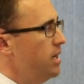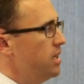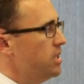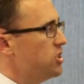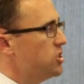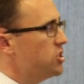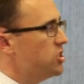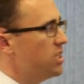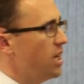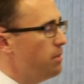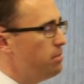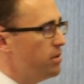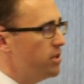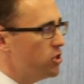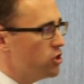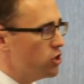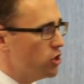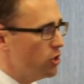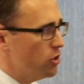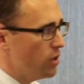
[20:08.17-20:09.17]
step
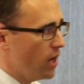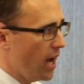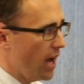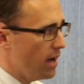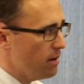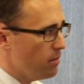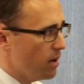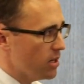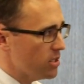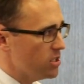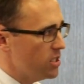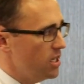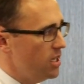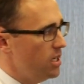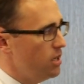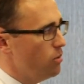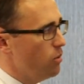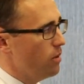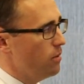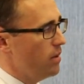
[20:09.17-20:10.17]
and shoot
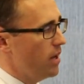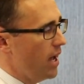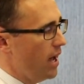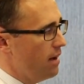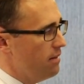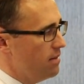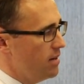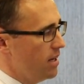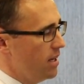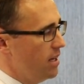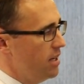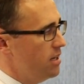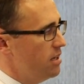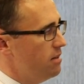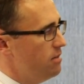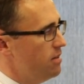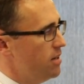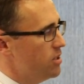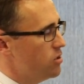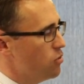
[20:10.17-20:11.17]
IMRT, where we have an
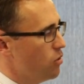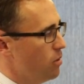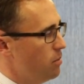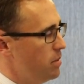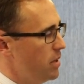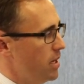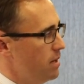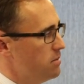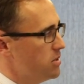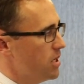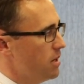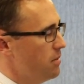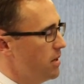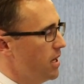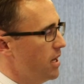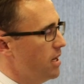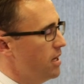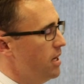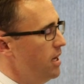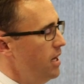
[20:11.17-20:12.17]
individual beams
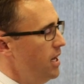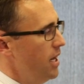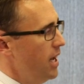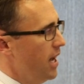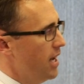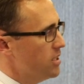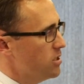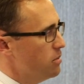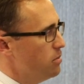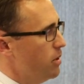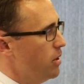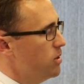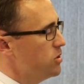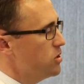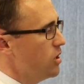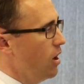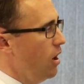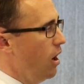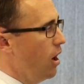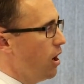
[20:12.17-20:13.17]
coming in as opposed
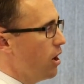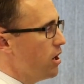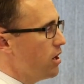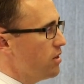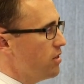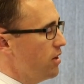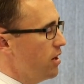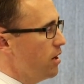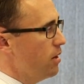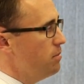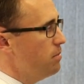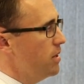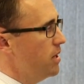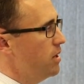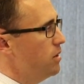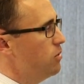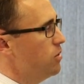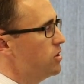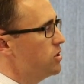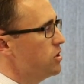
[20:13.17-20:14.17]
to arc
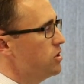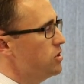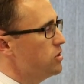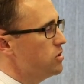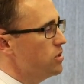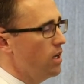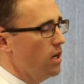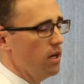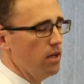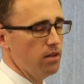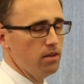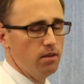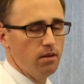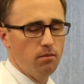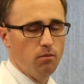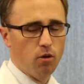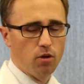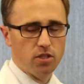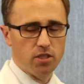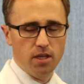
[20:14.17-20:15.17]
therapy, which is uh, the
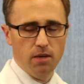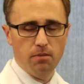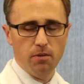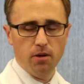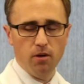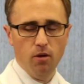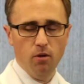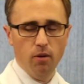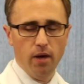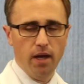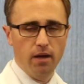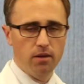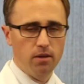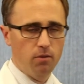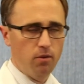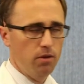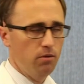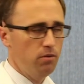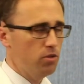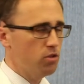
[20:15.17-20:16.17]
more typical way that
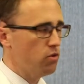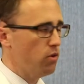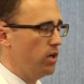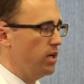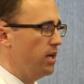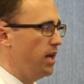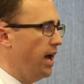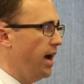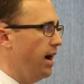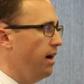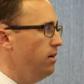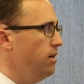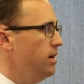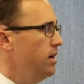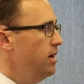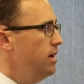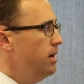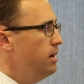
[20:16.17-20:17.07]
we would treat now.